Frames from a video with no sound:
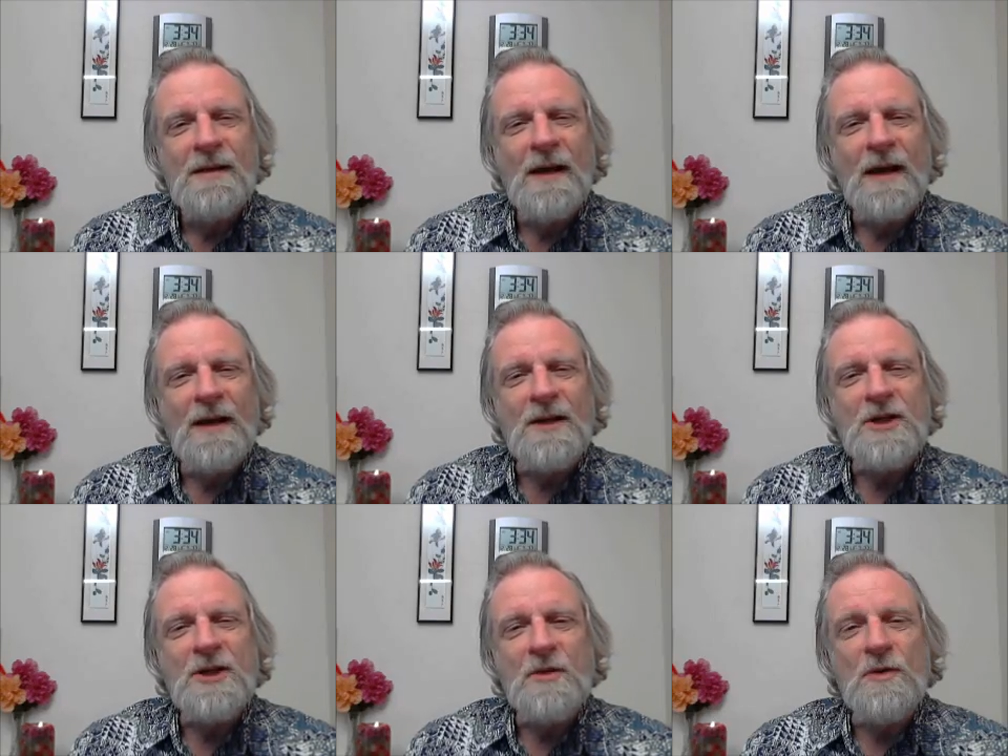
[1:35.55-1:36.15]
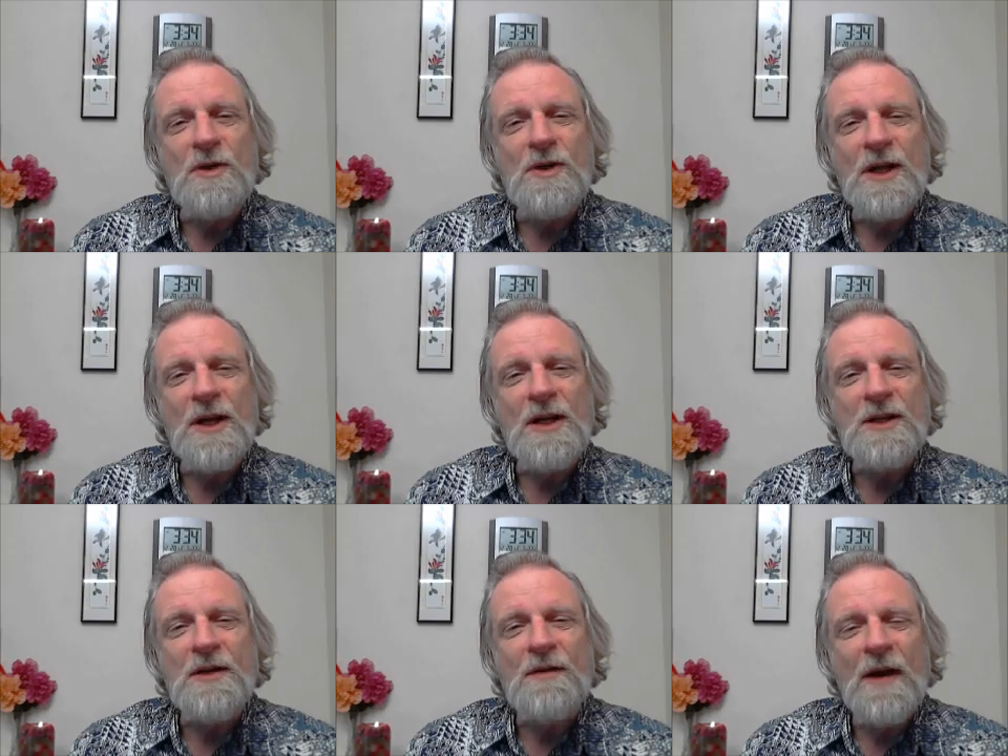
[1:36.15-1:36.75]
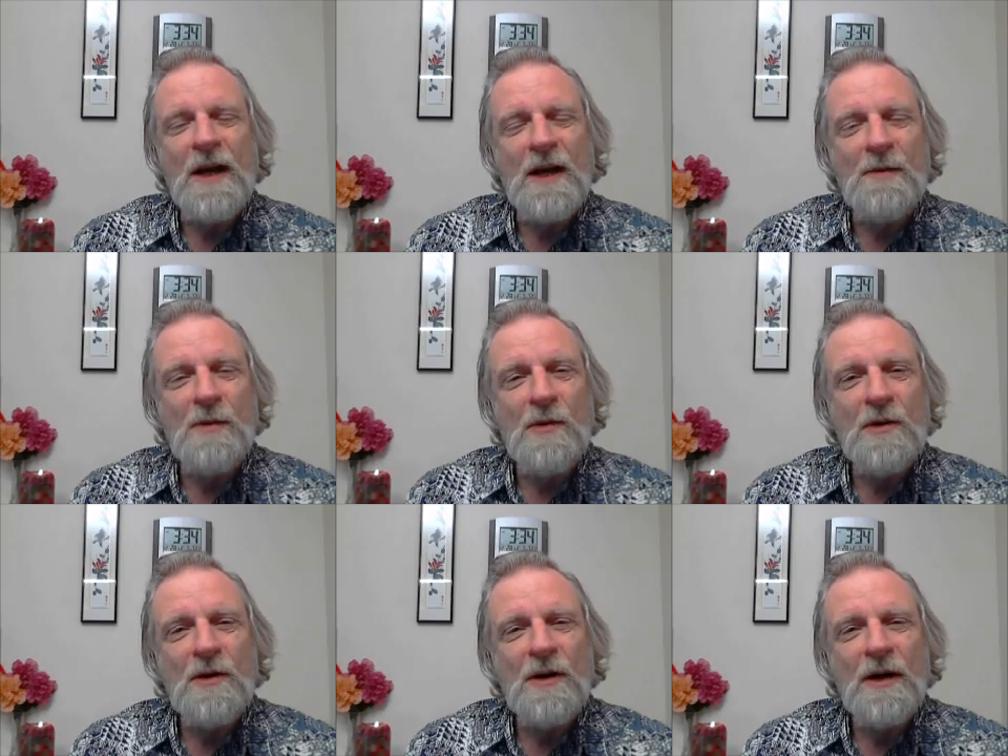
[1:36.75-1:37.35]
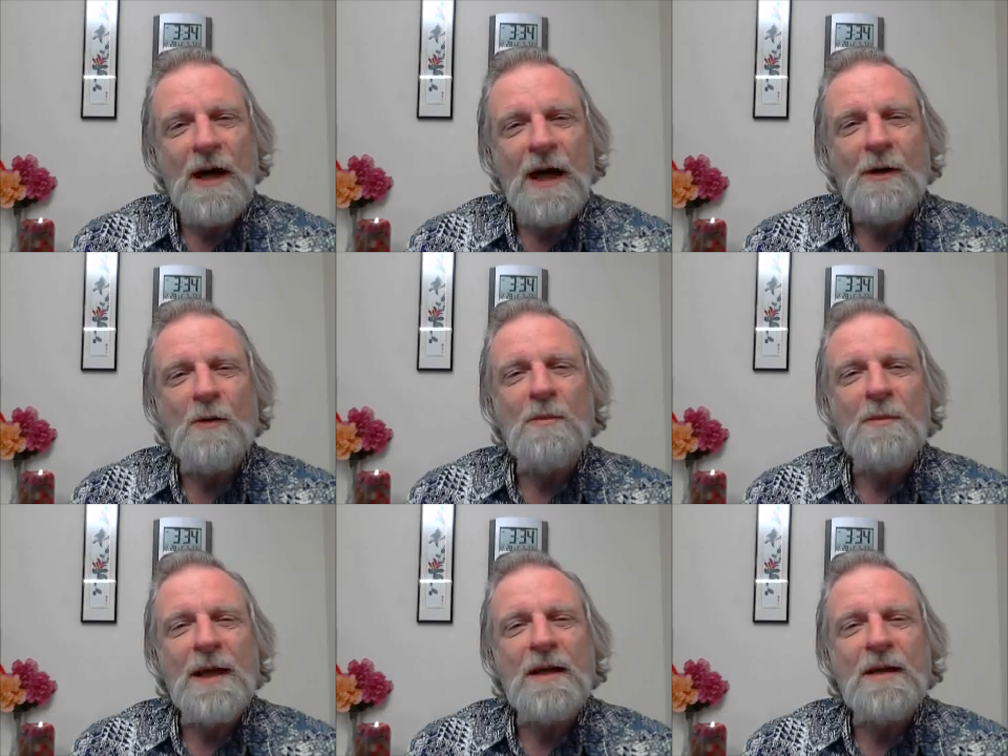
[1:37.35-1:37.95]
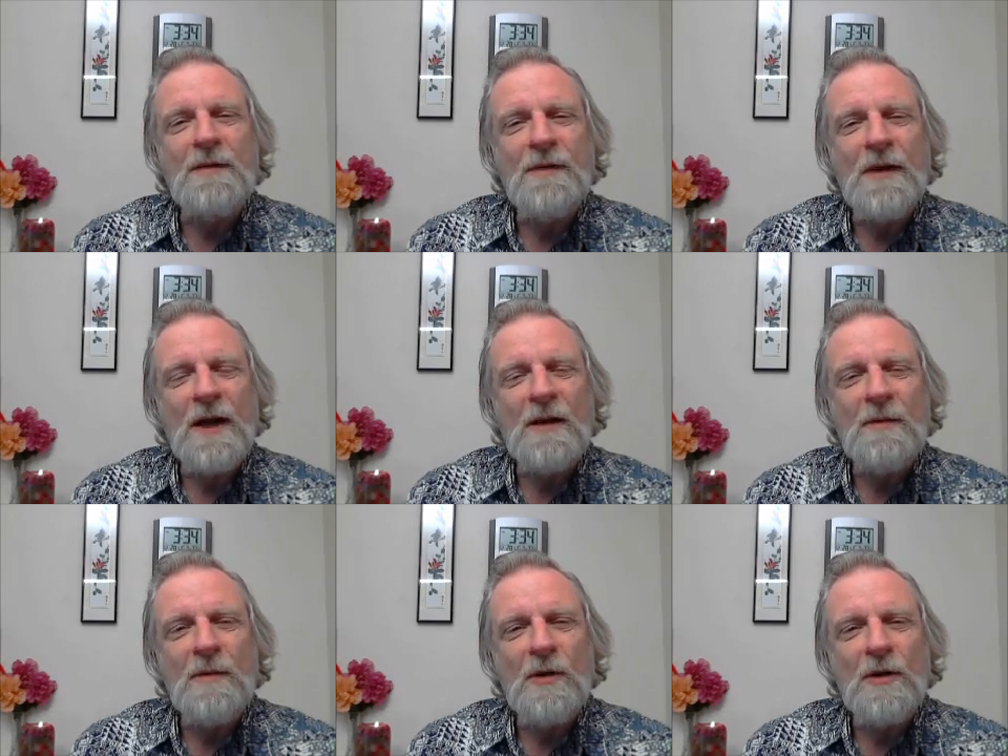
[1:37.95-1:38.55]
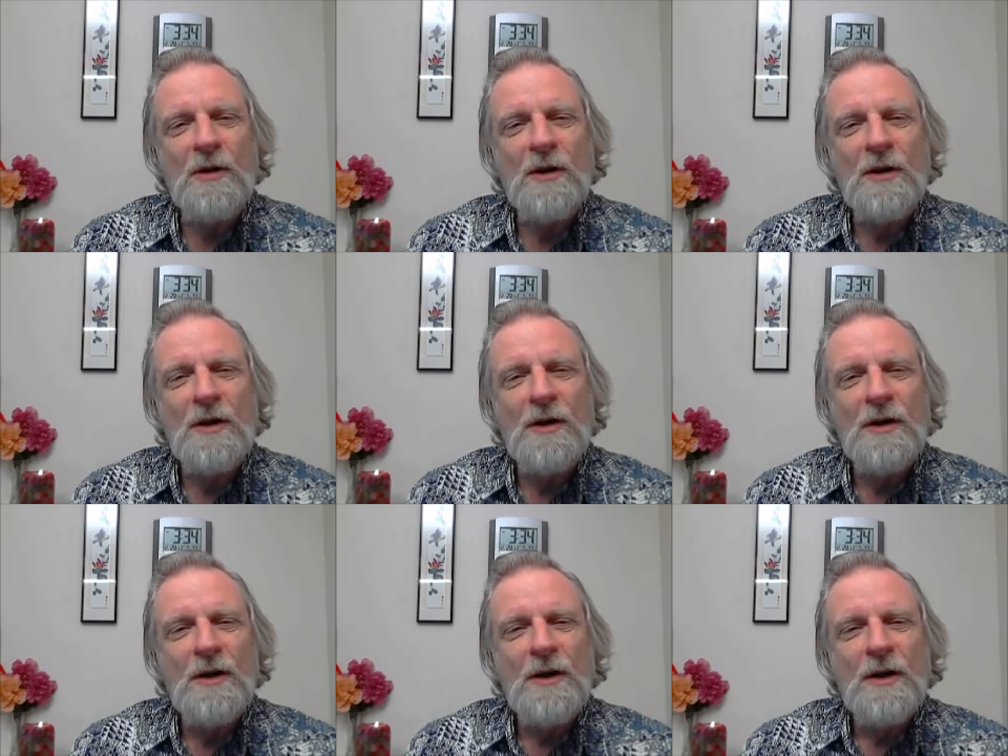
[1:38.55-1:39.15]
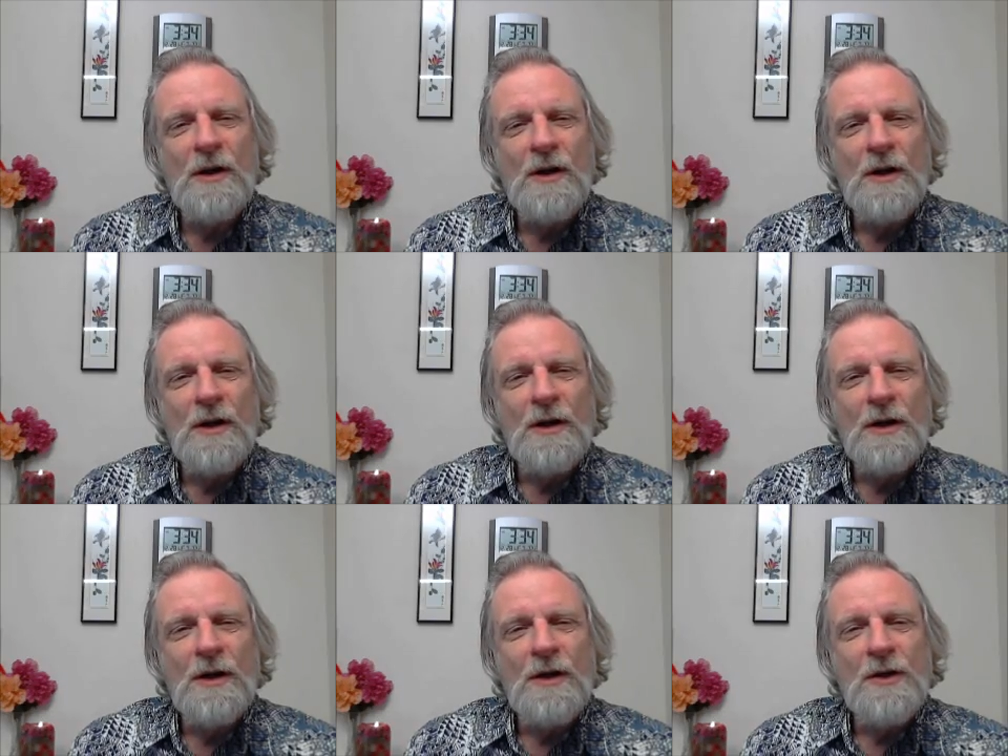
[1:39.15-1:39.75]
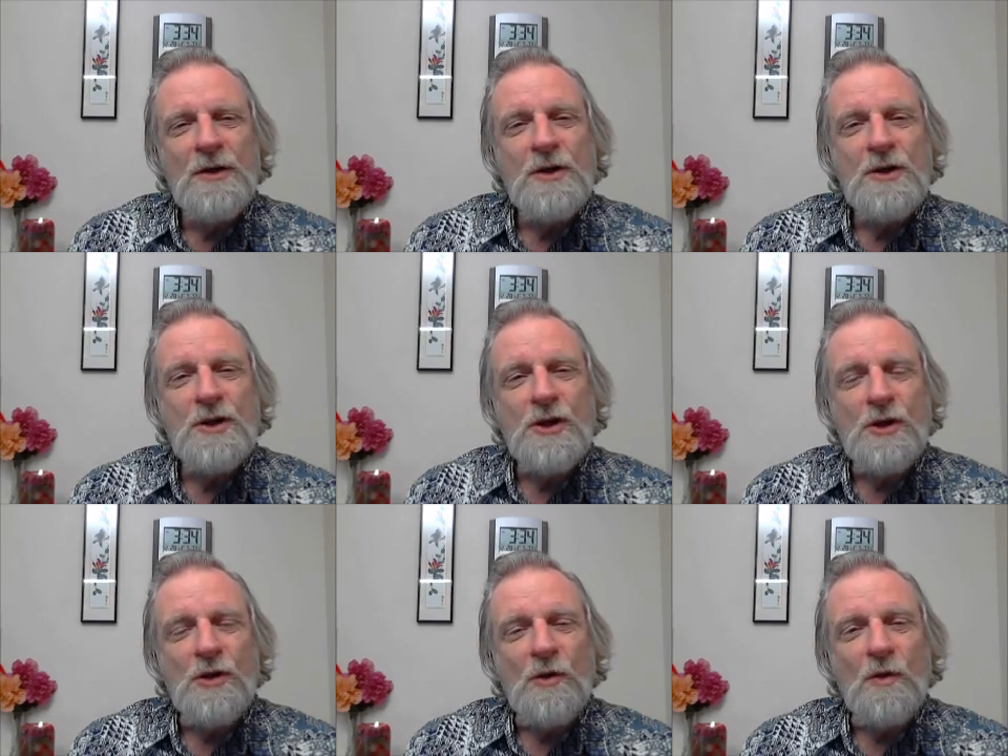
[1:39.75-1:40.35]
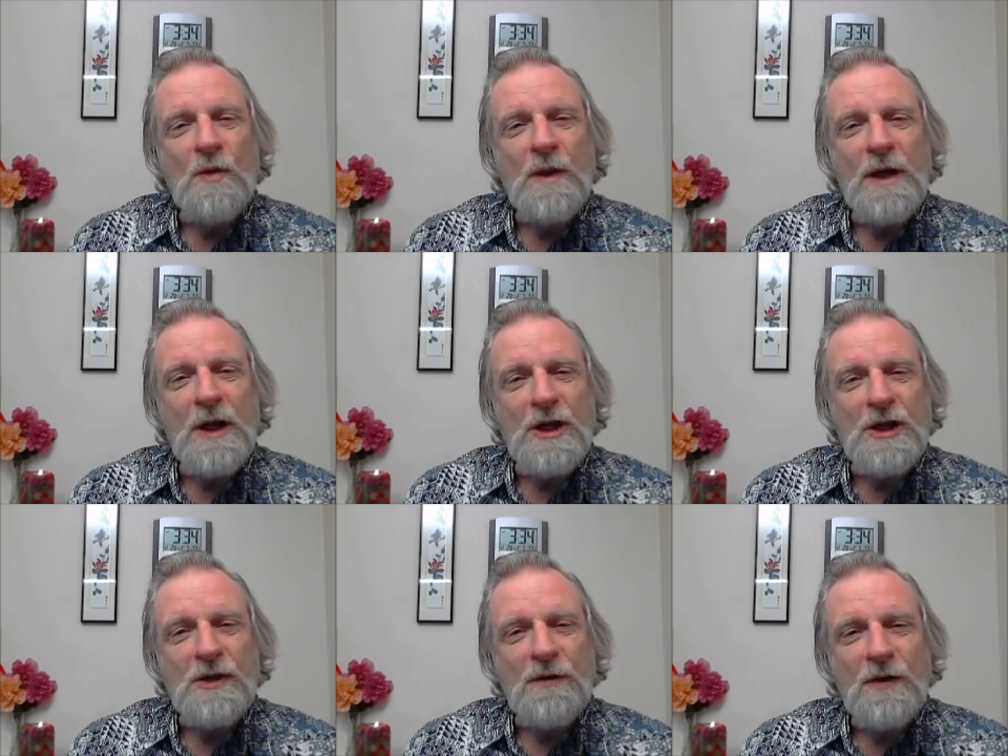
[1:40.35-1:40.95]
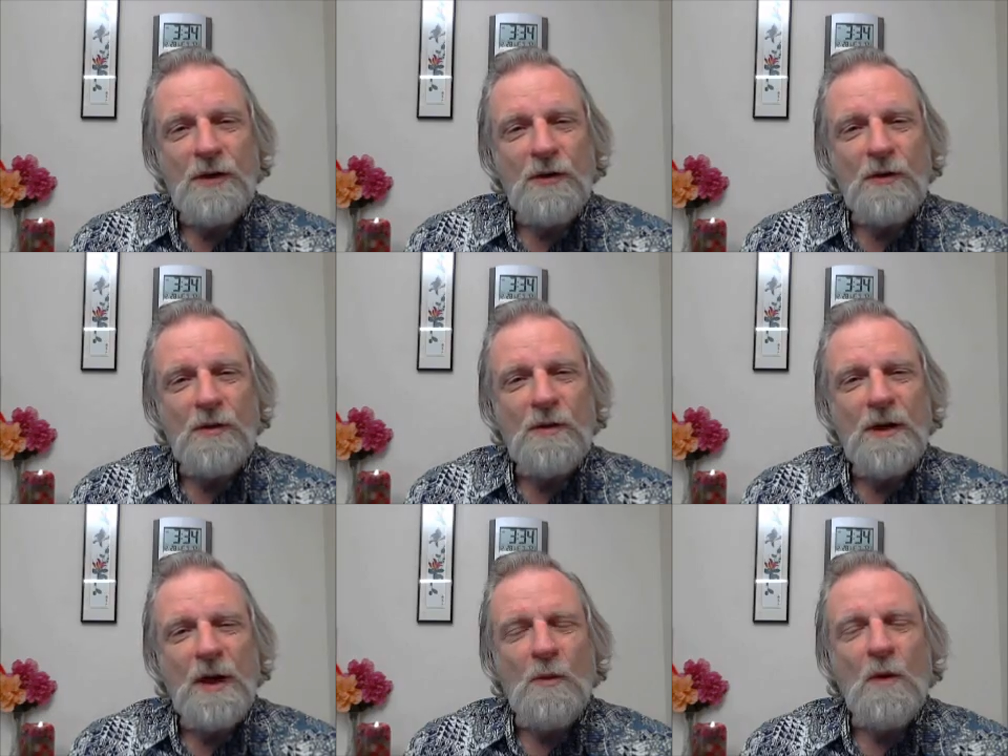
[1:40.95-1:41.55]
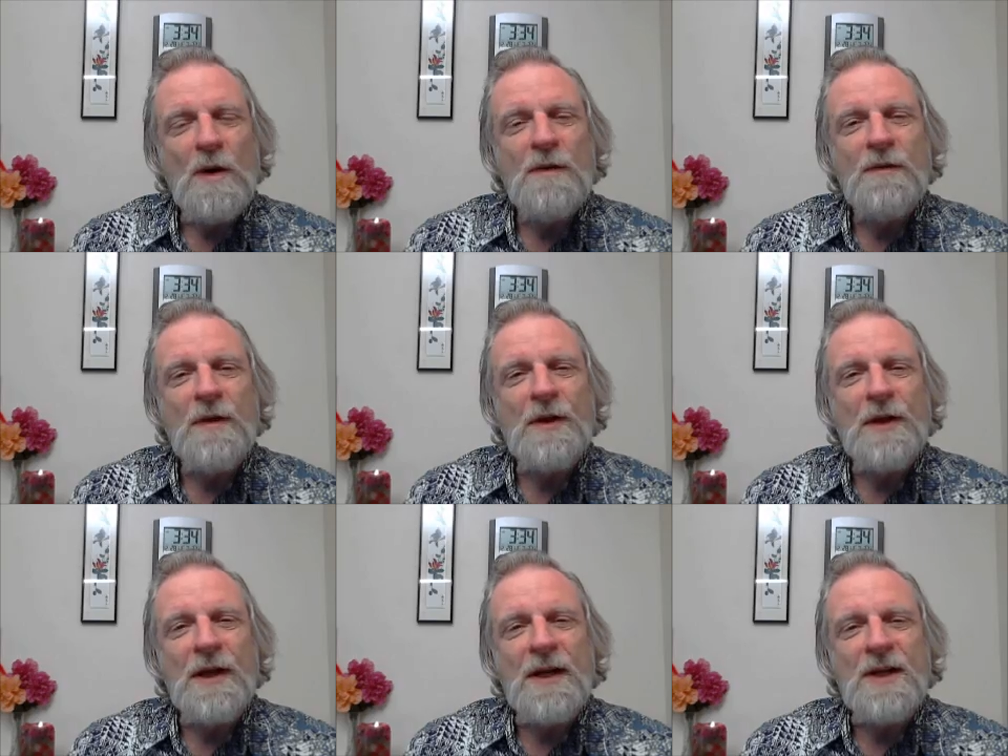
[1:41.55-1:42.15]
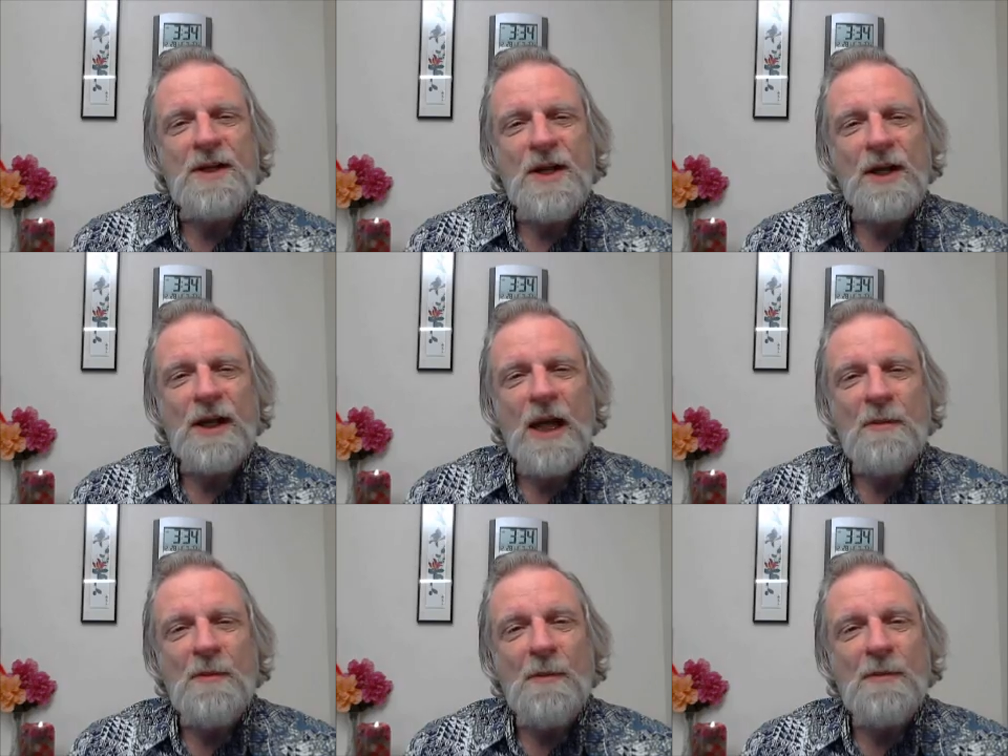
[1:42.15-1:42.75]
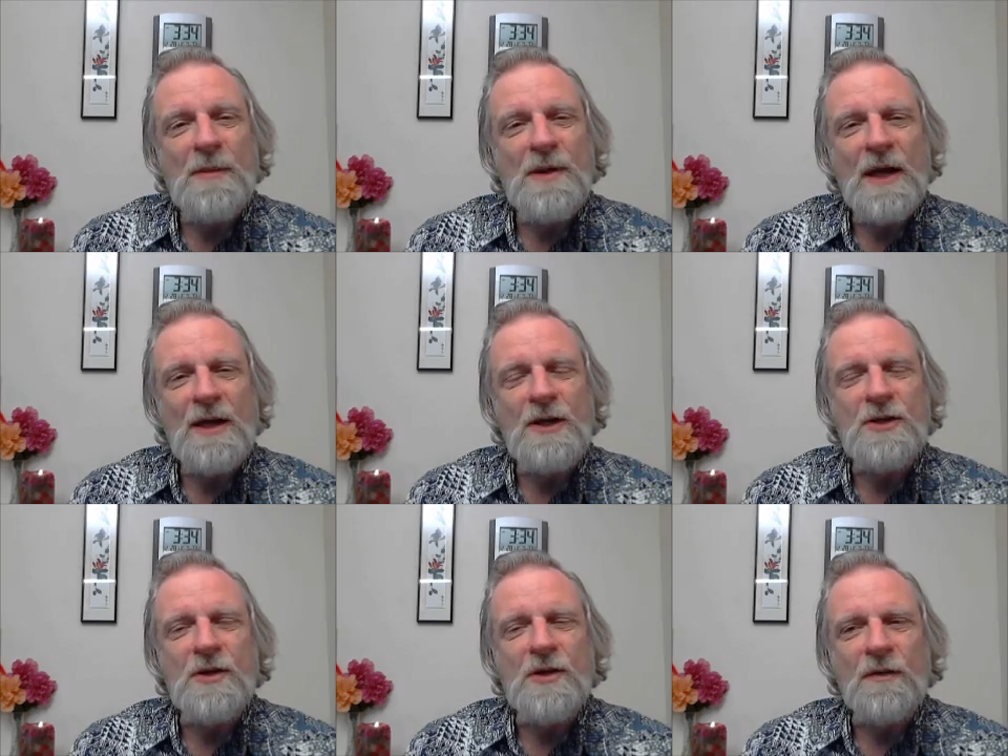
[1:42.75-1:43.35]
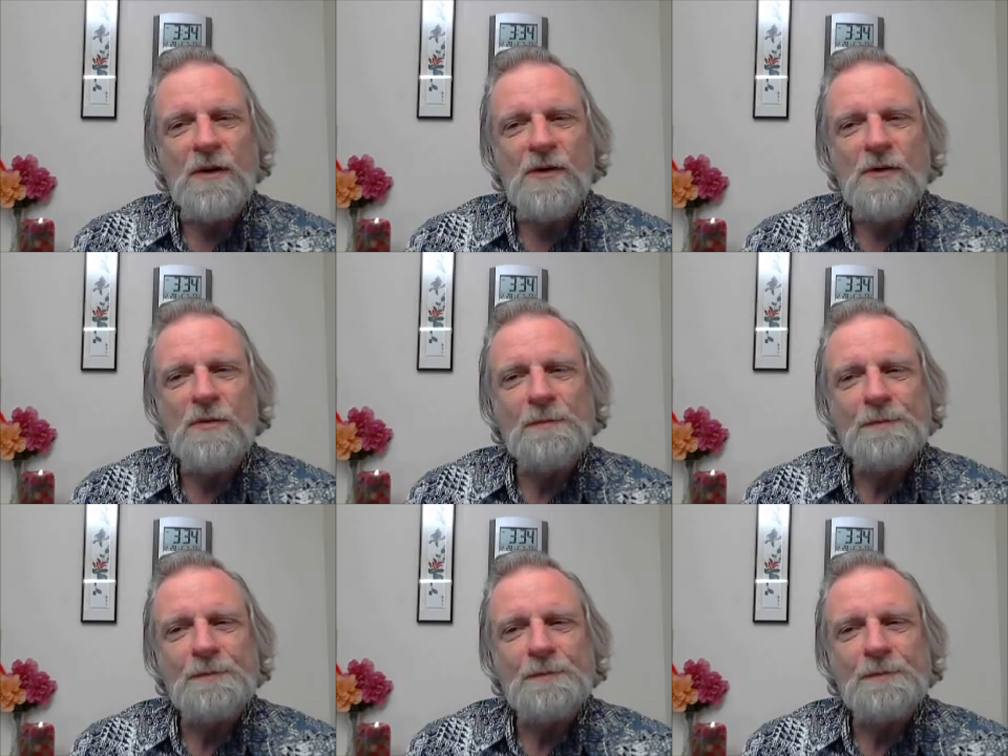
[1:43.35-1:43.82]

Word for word: And as soon as it is available, I will make it available to each of you. And one of the things that came up in that interview